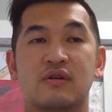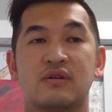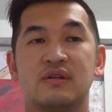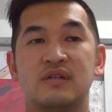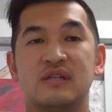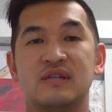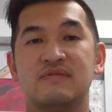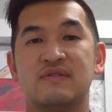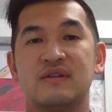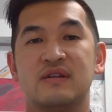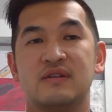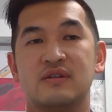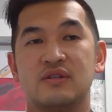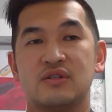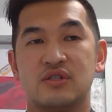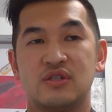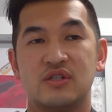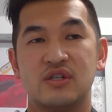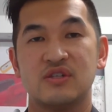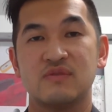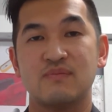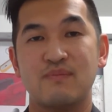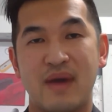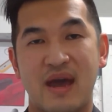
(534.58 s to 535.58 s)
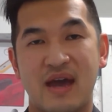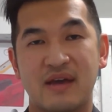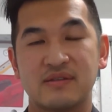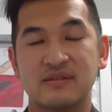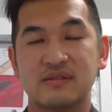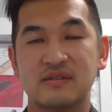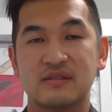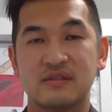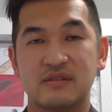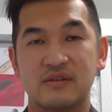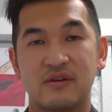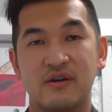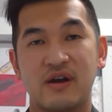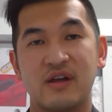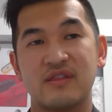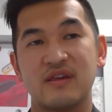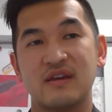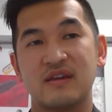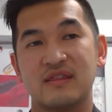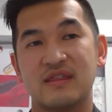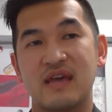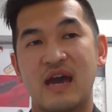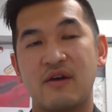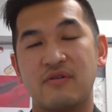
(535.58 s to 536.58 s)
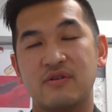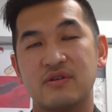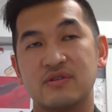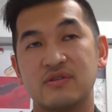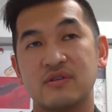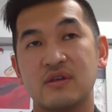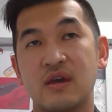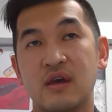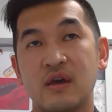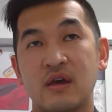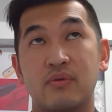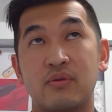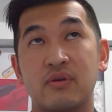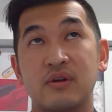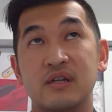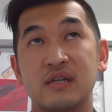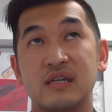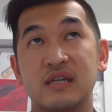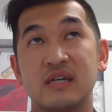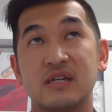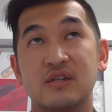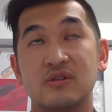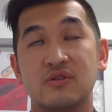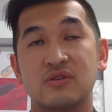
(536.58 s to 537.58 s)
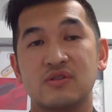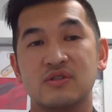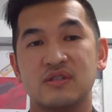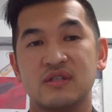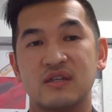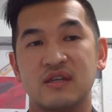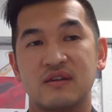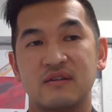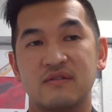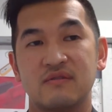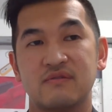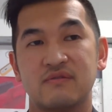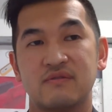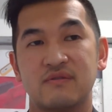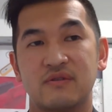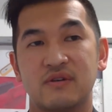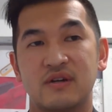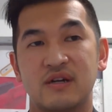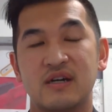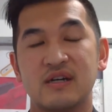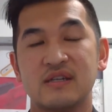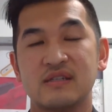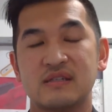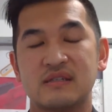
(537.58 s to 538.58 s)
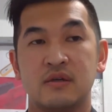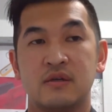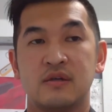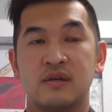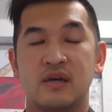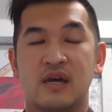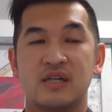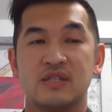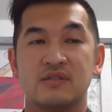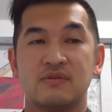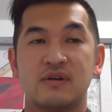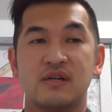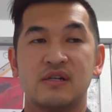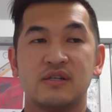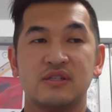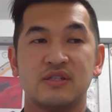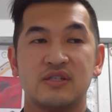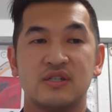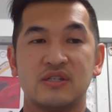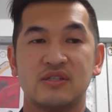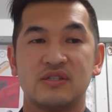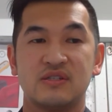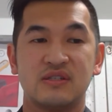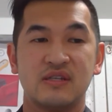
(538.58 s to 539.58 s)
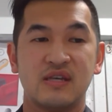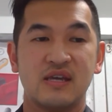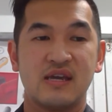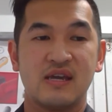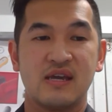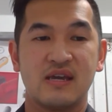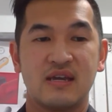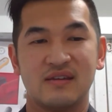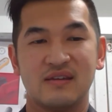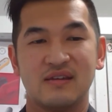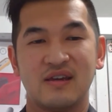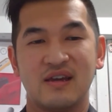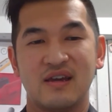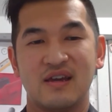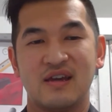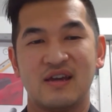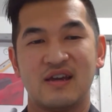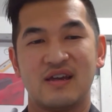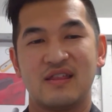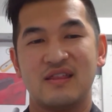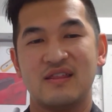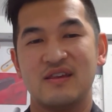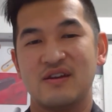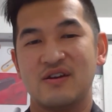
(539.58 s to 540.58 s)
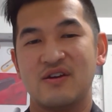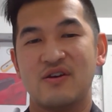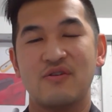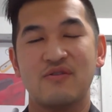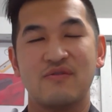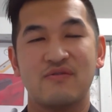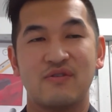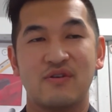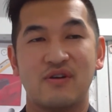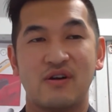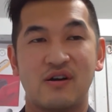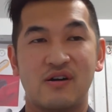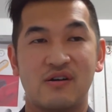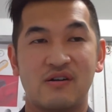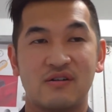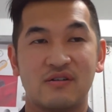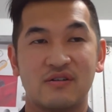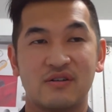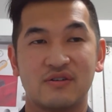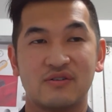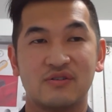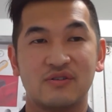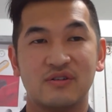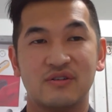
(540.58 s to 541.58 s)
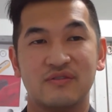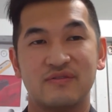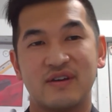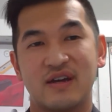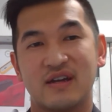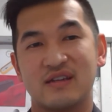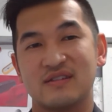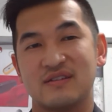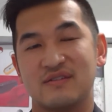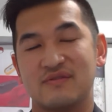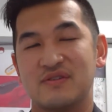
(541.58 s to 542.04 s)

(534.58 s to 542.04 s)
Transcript: even just masks so i think that was pretty interesting for us as well as just seeing the overall cool effects of you